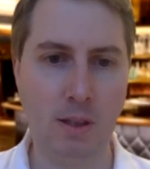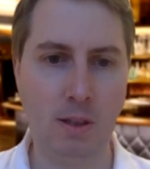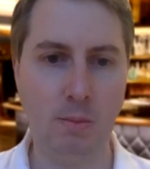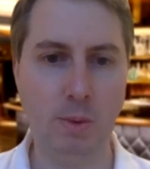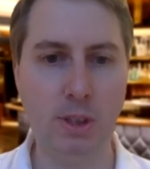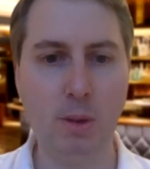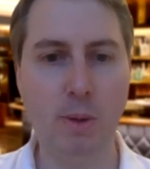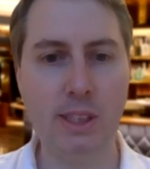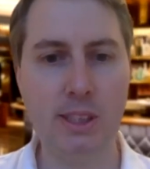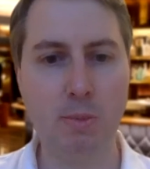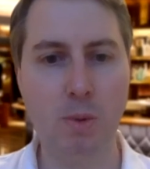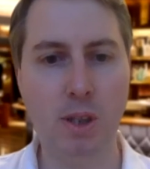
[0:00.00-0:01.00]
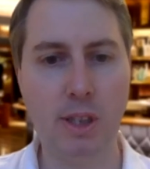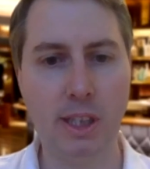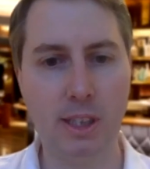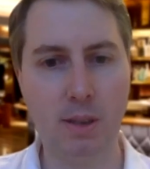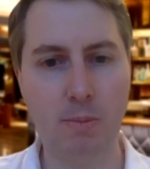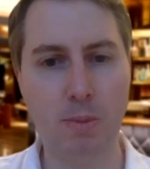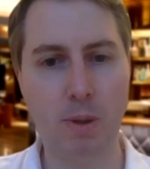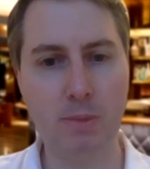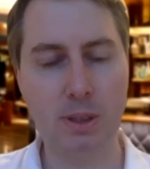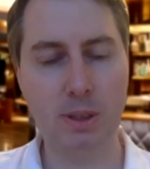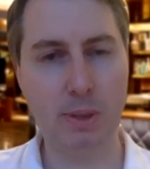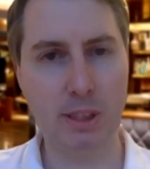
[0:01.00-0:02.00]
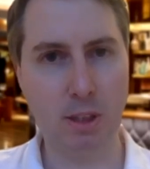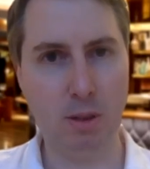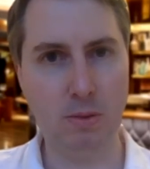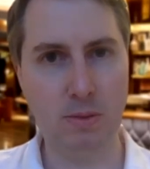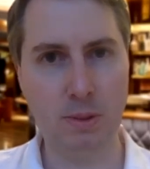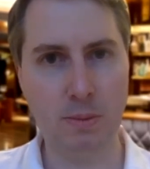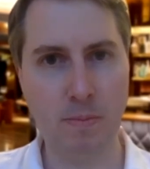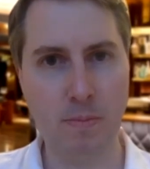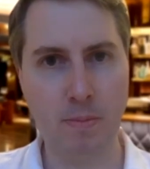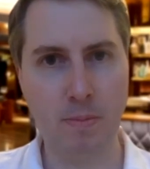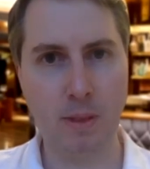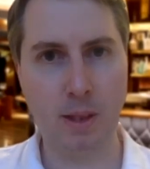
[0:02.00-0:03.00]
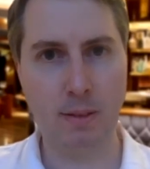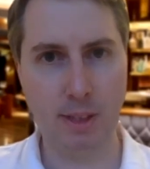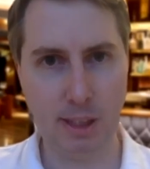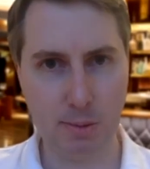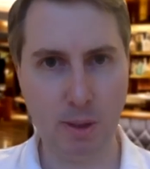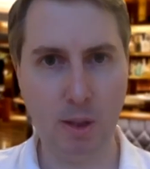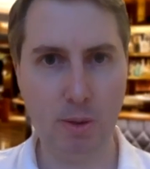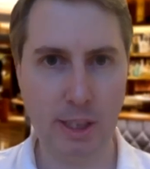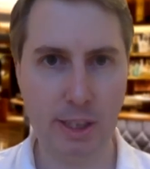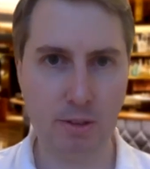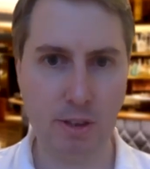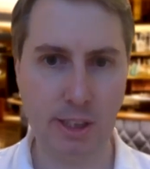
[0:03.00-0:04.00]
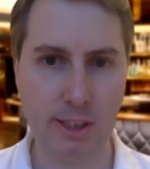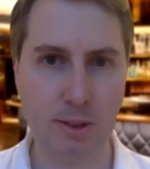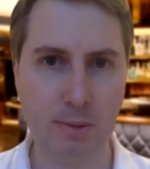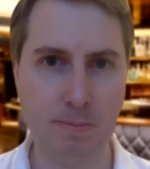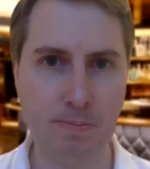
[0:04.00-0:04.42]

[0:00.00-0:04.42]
With new ways of working and problems to be solved, this will only increase.